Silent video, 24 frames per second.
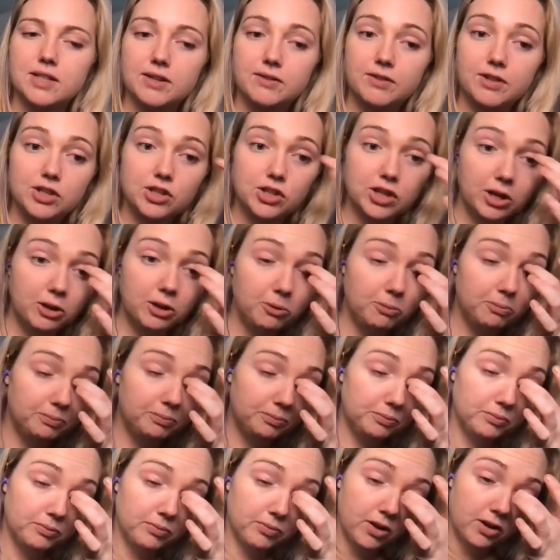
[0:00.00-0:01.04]
TV show
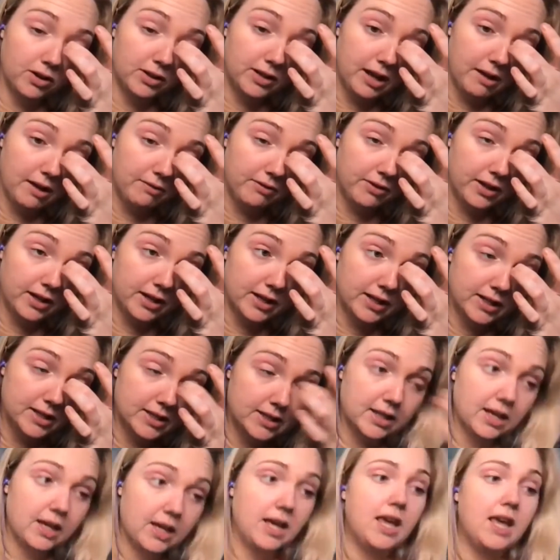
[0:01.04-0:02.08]
on Netflix,